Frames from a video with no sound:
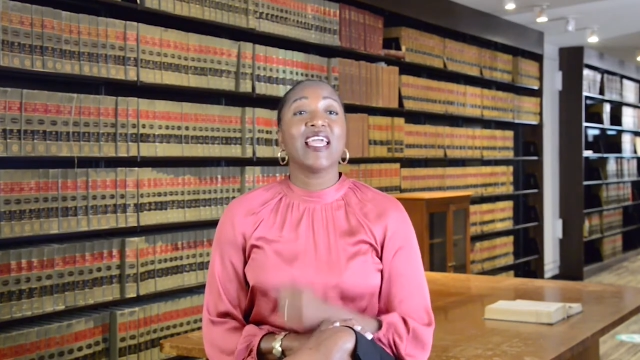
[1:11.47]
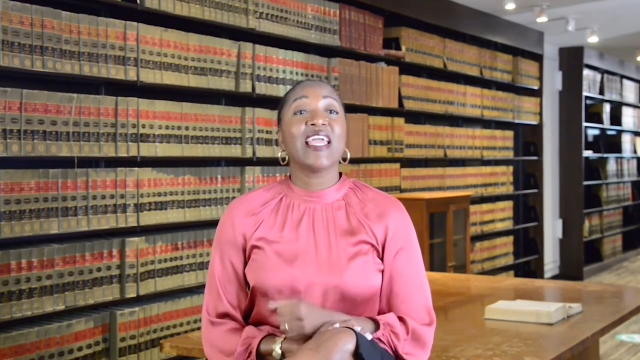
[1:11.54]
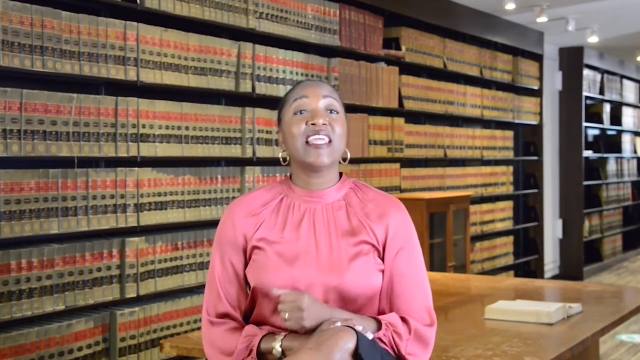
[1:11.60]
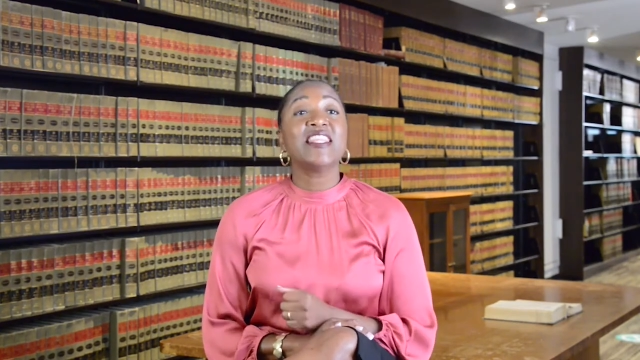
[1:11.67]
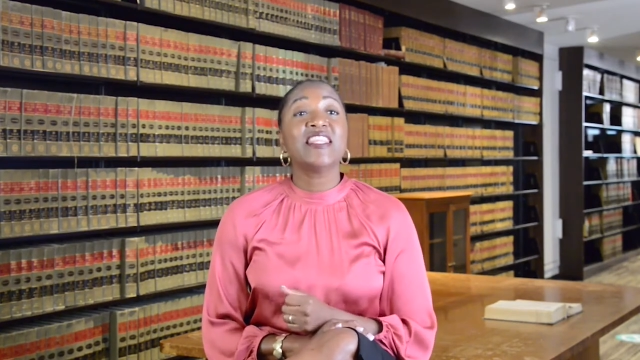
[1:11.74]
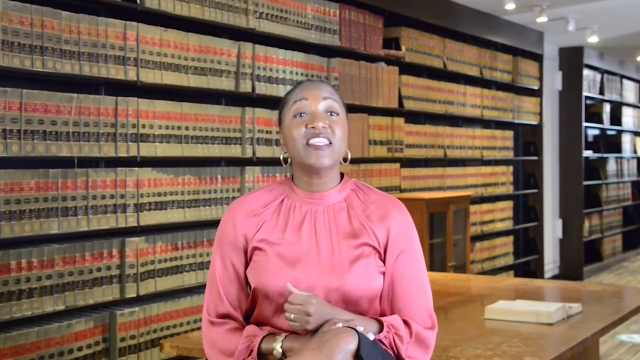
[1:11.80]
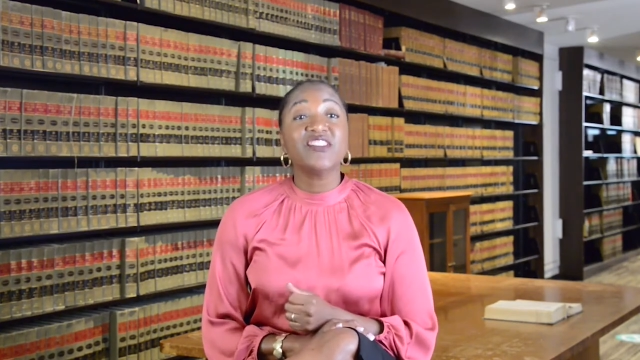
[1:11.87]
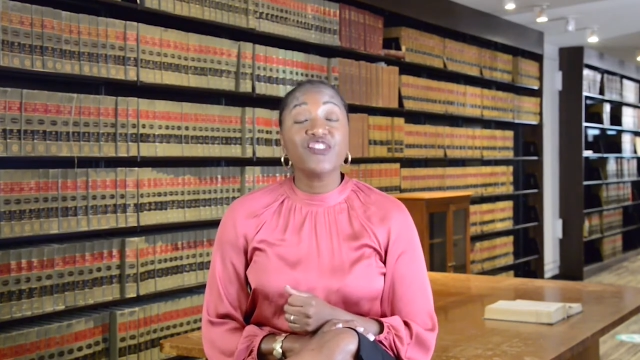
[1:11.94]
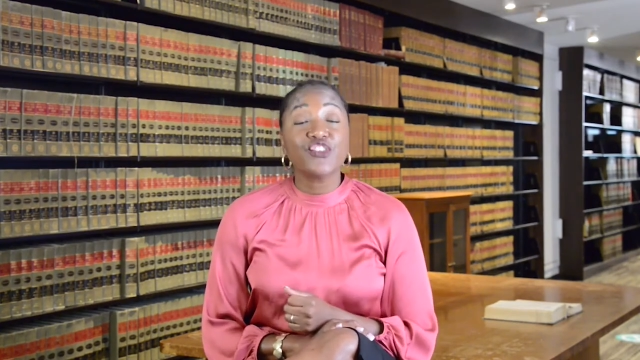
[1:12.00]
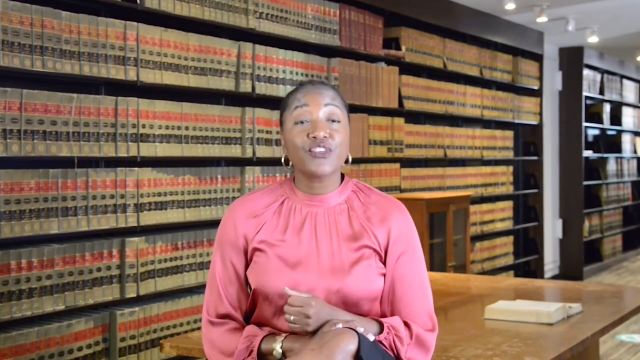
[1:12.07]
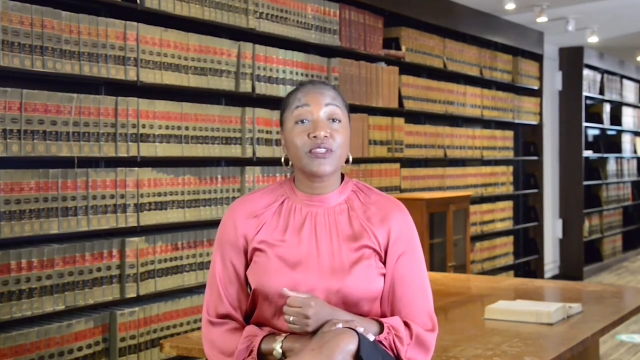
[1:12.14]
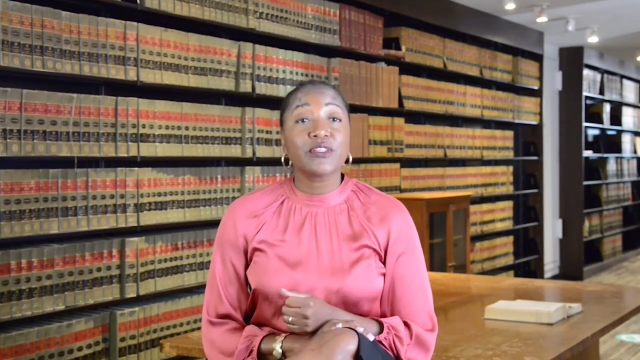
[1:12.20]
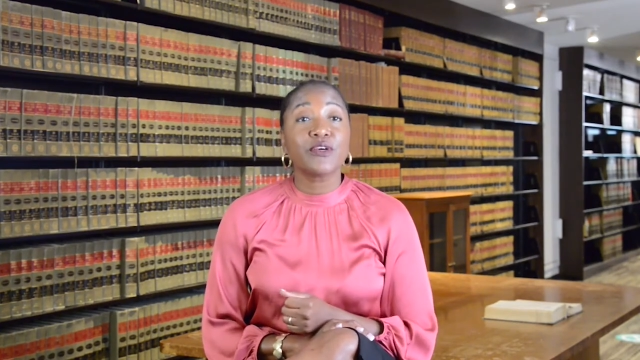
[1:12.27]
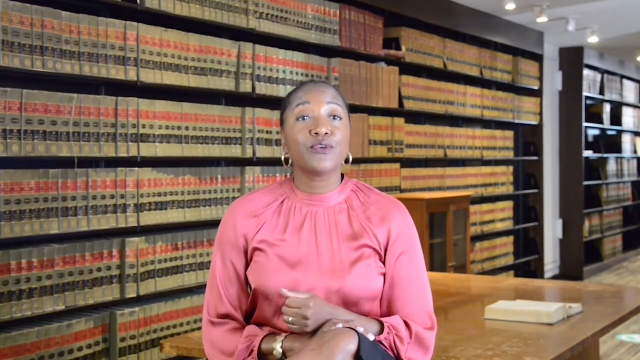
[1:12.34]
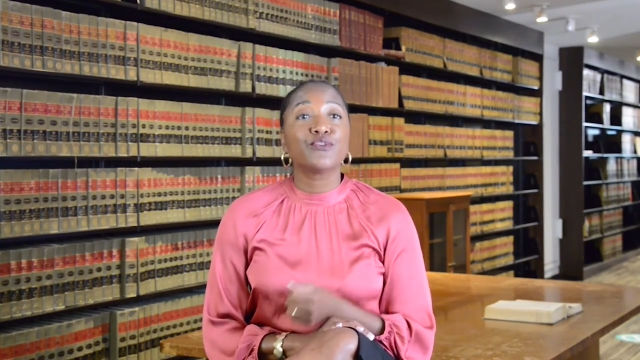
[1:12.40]
In this year
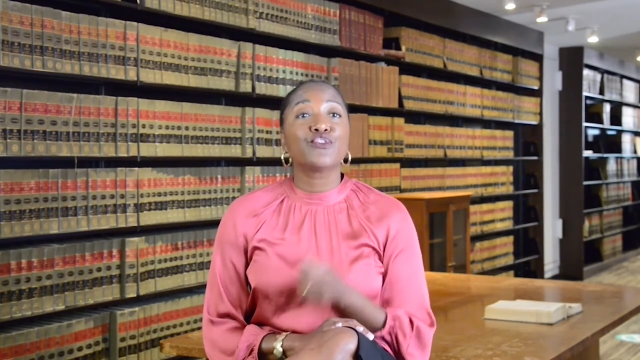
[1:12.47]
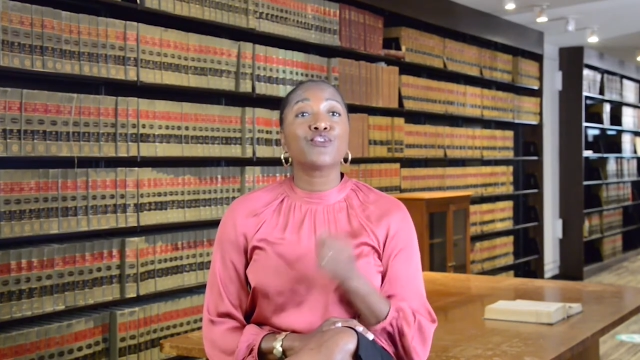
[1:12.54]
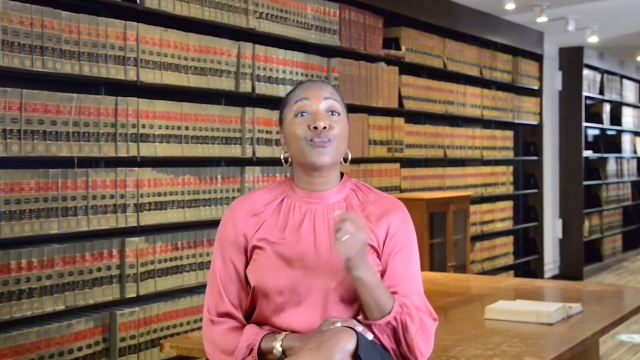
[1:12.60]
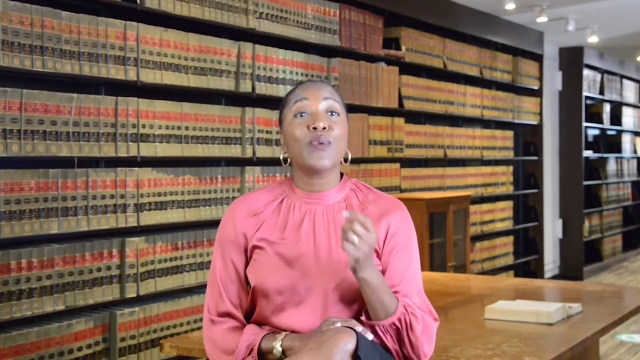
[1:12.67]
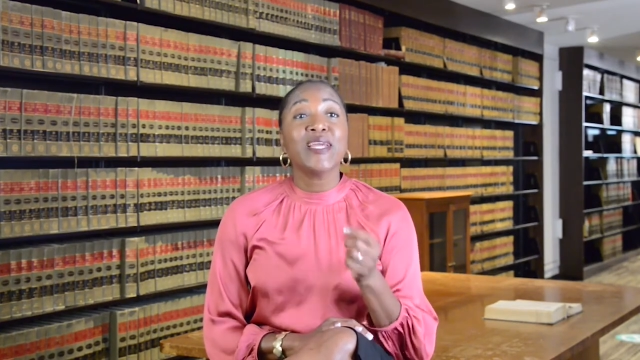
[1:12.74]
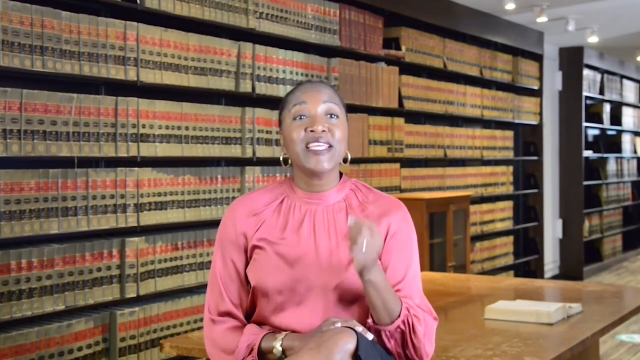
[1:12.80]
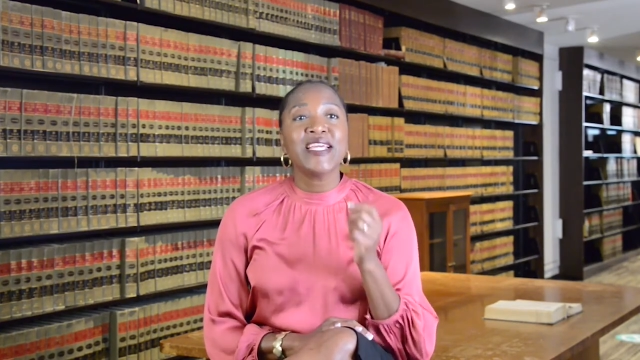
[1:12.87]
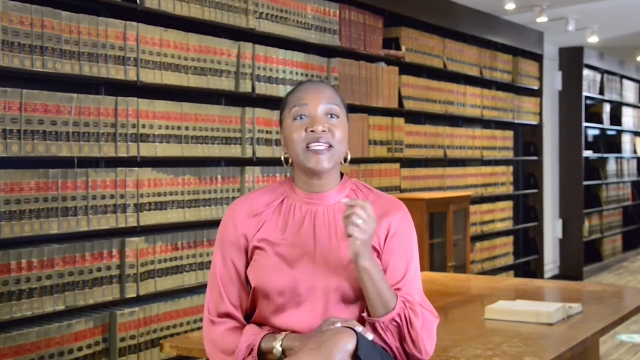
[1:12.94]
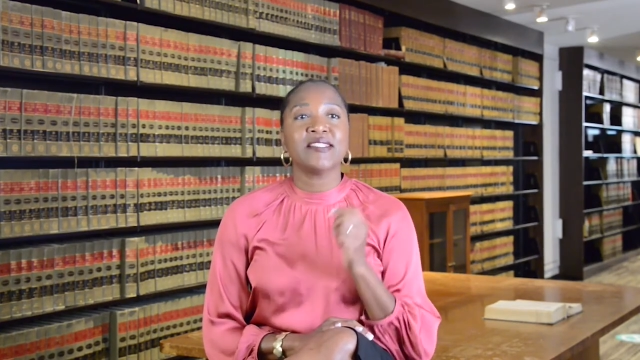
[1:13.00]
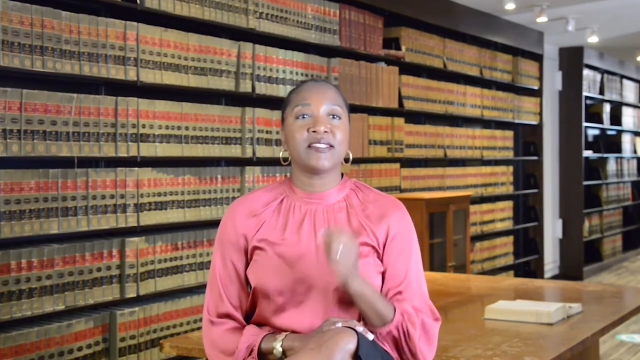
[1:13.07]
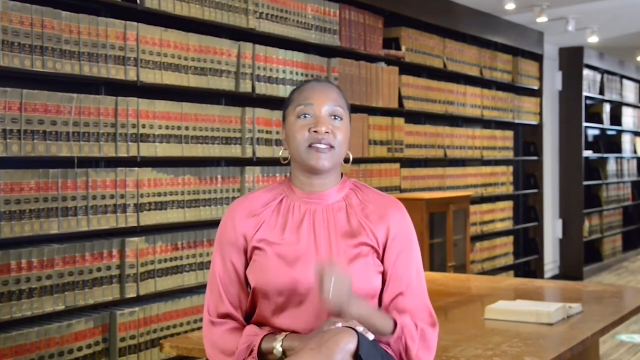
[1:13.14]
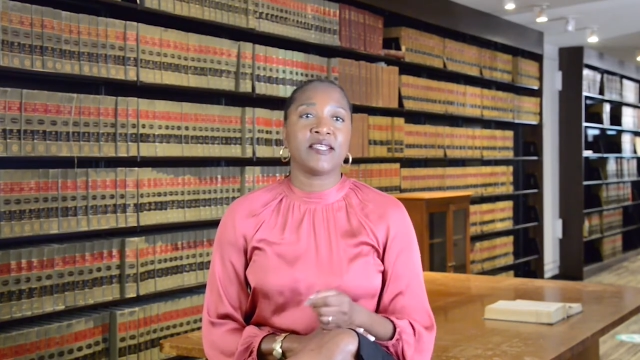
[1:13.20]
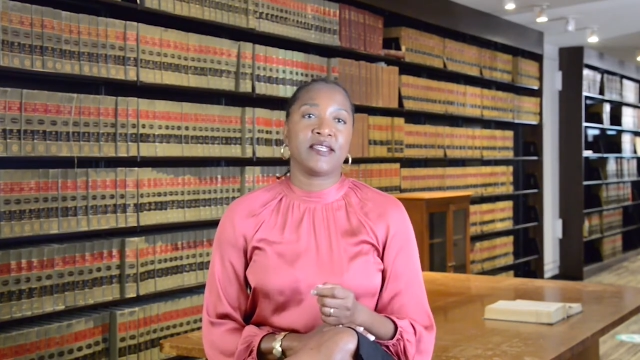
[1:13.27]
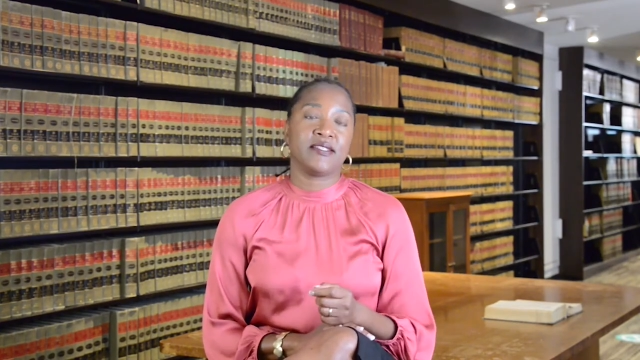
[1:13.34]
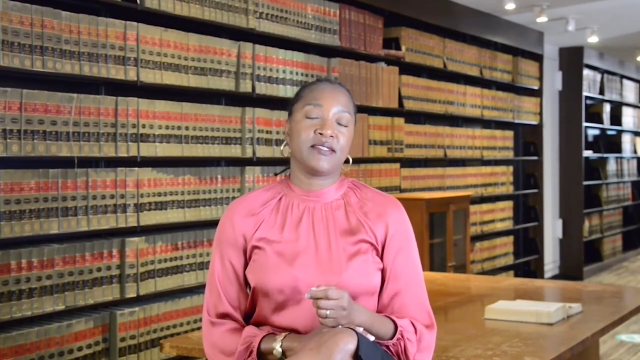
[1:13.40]
alone, 28
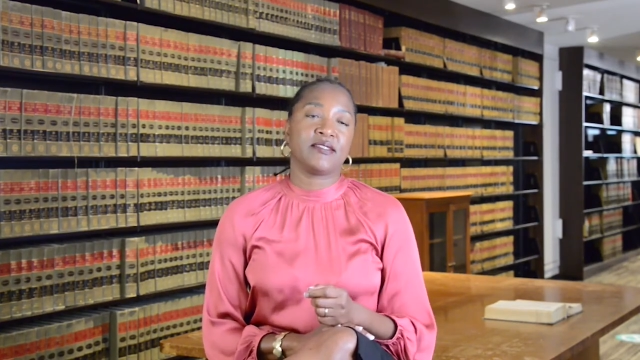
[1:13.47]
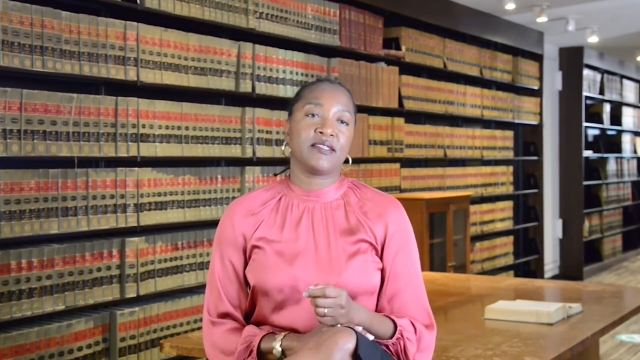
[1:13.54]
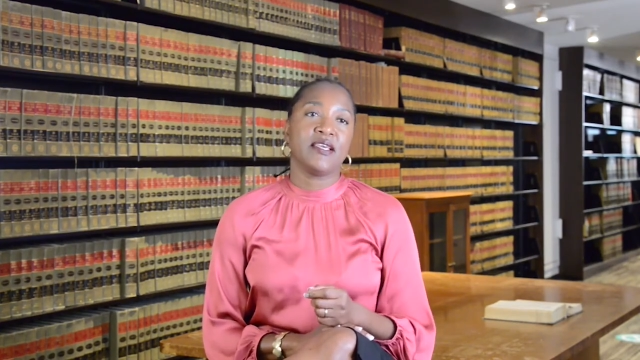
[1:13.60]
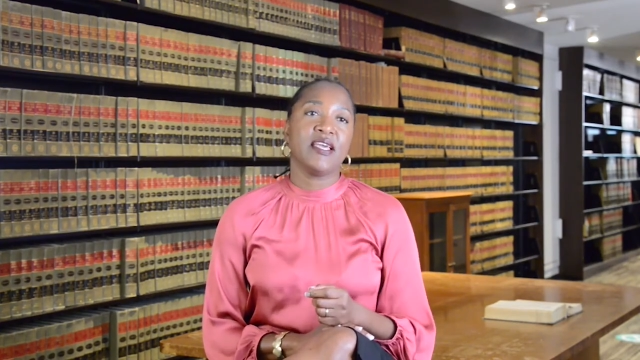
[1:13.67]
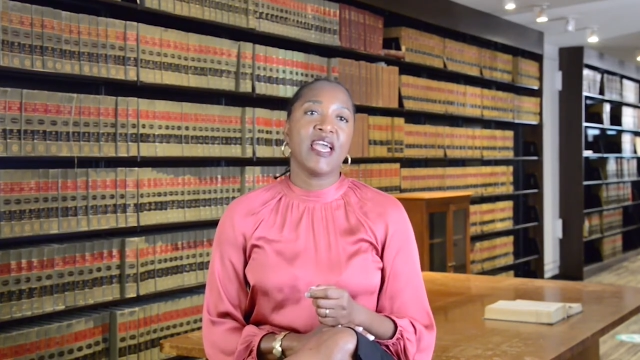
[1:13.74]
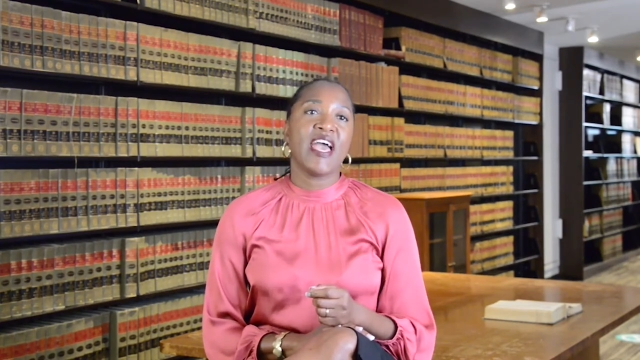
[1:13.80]
states